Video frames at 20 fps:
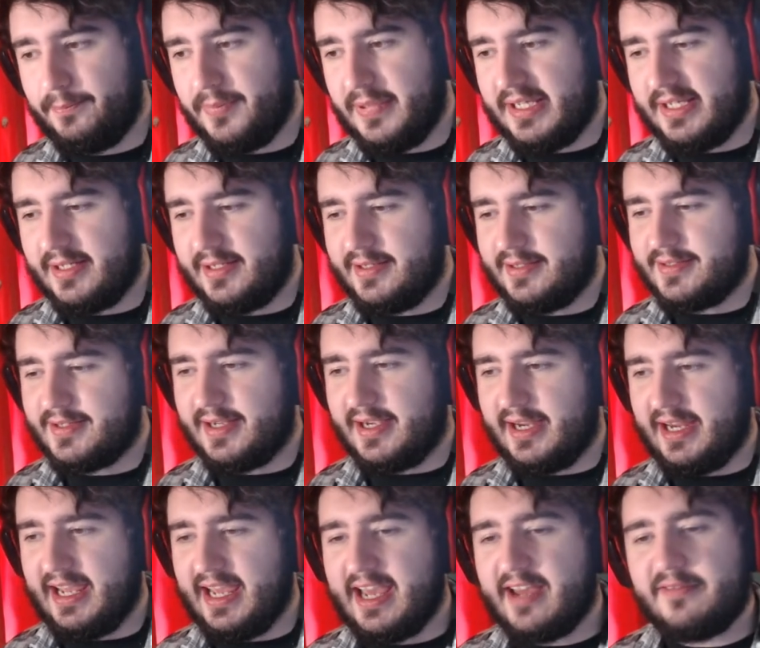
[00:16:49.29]
because
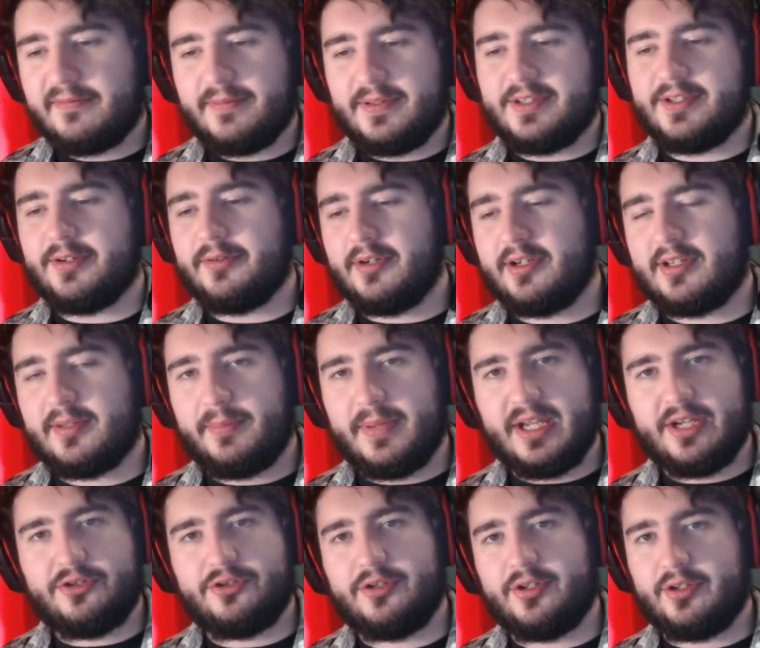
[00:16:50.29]
I have been doing the
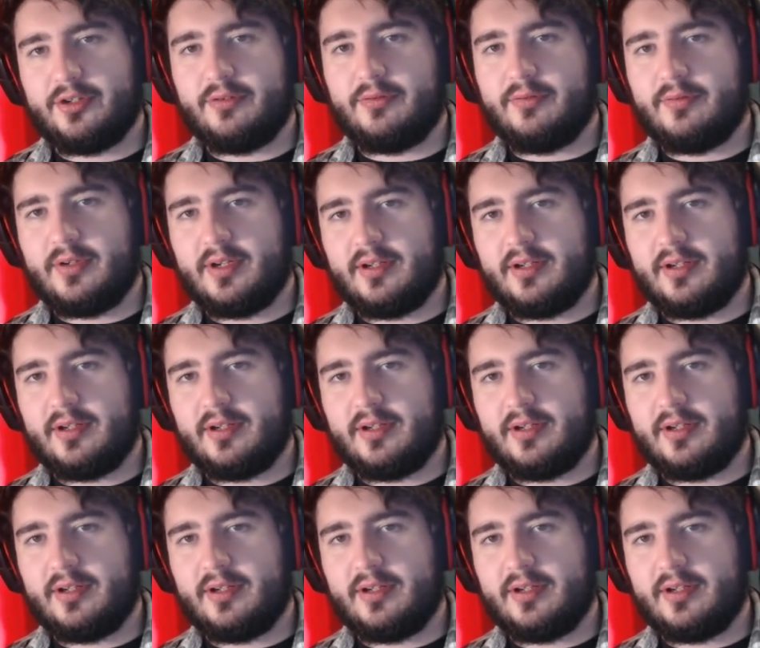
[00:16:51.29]
Patreon